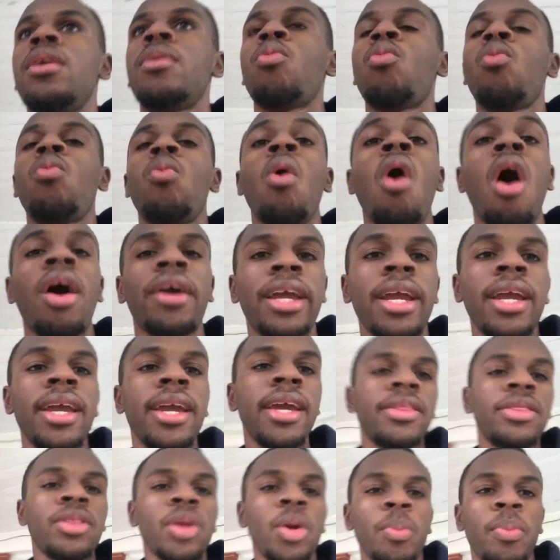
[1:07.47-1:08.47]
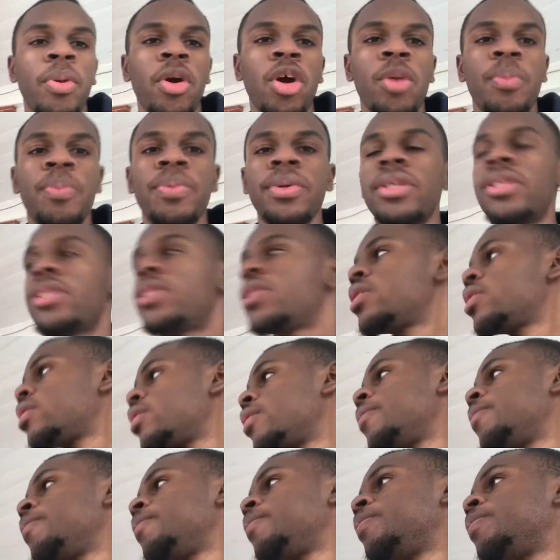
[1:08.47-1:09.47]
walking in their purpose.
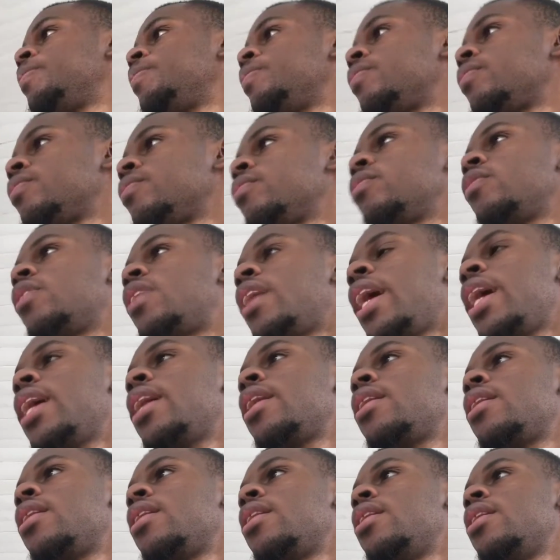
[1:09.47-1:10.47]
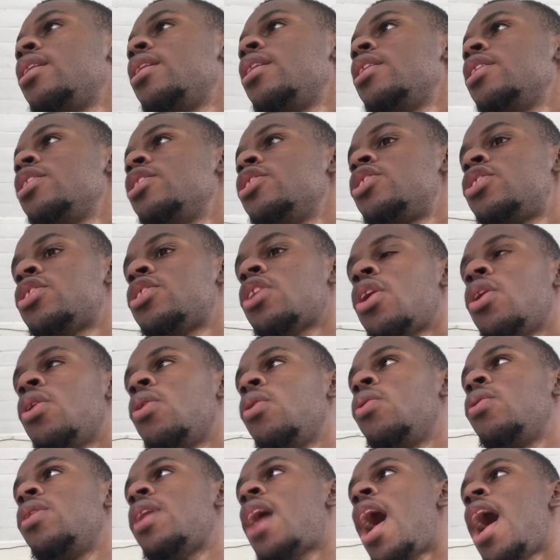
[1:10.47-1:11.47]
Okay?
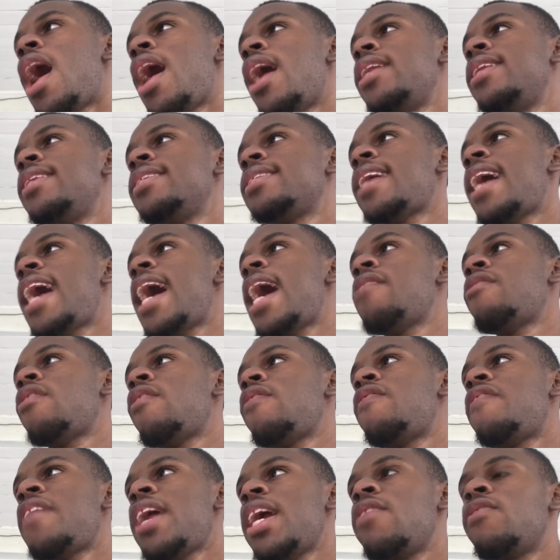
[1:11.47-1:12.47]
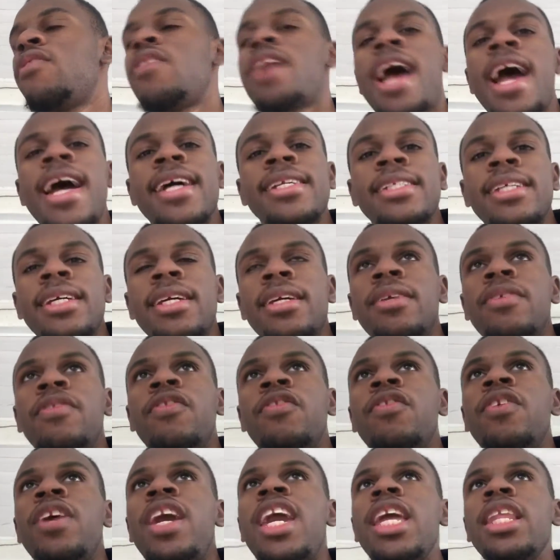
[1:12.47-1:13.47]
So God doesn't have a favorite as
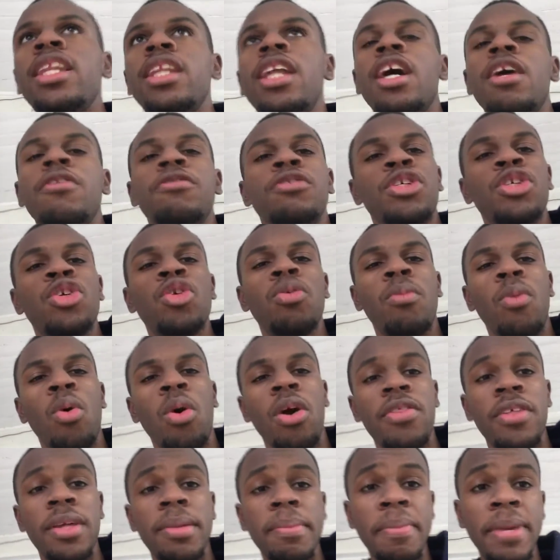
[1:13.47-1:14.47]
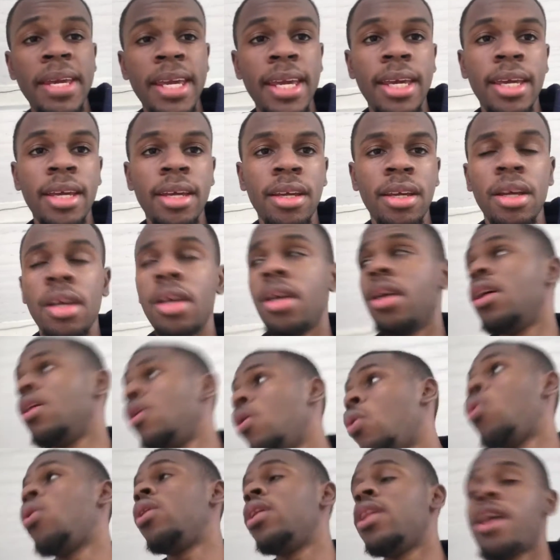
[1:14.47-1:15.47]
if he loves you more than me
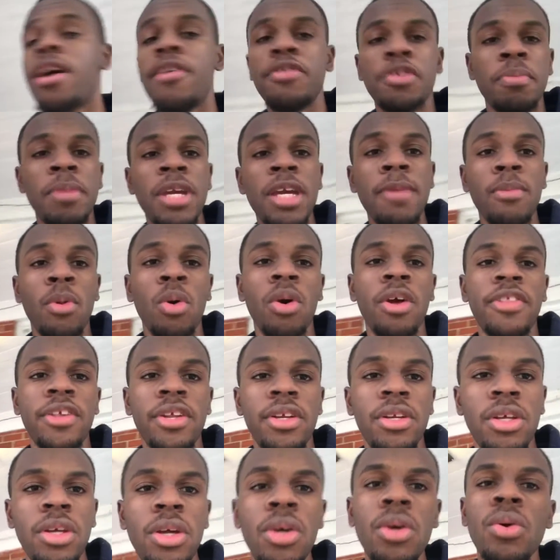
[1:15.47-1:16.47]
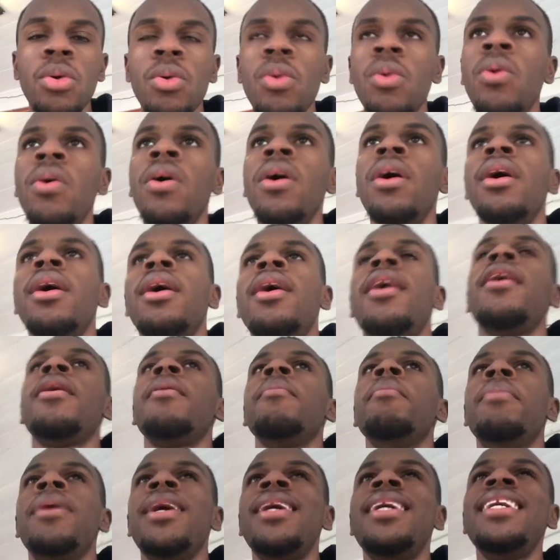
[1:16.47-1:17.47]
or loves me more than you,
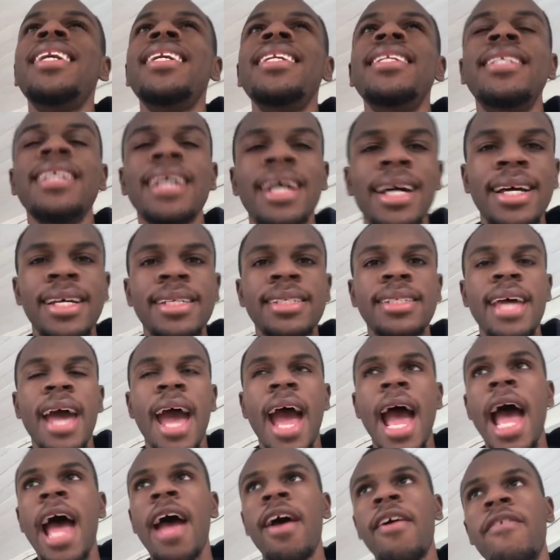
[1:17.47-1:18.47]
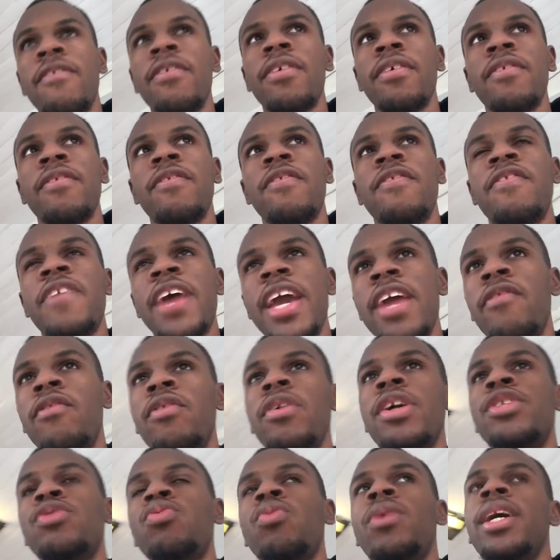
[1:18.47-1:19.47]
but he does have
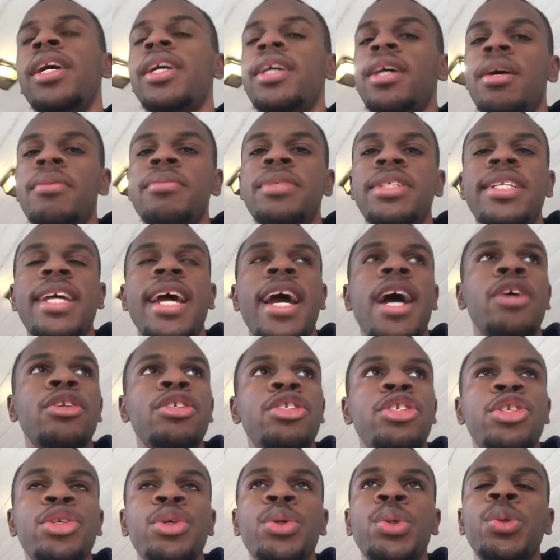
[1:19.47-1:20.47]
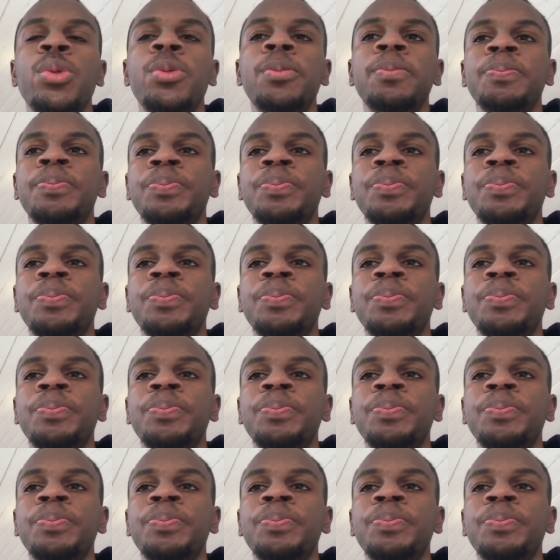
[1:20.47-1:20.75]
favorites when it comes down to